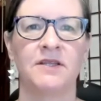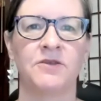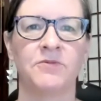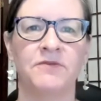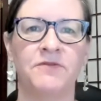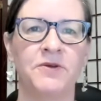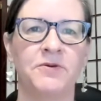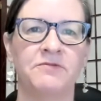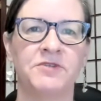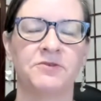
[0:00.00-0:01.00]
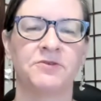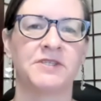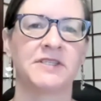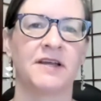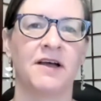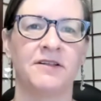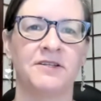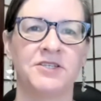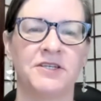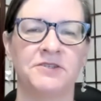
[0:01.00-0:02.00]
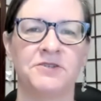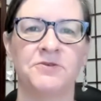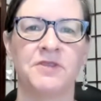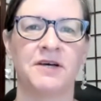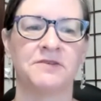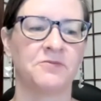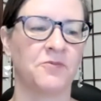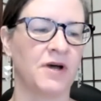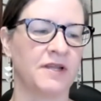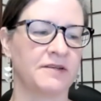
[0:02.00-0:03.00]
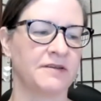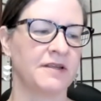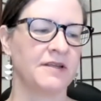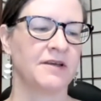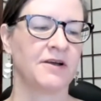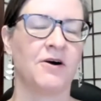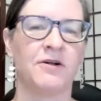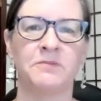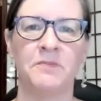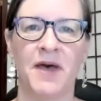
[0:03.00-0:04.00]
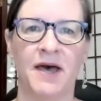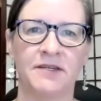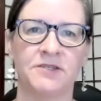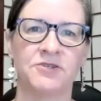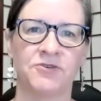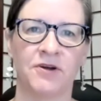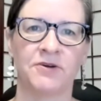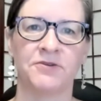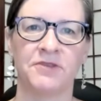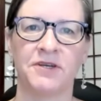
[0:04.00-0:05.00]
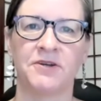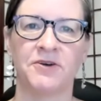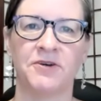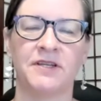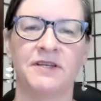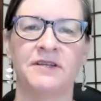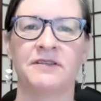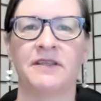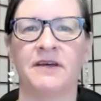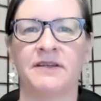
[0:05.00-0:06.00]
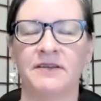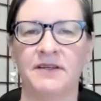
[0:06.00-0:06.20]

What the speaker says: the Review of General Psychology in 2001 called Bad is Stronger Than Good, that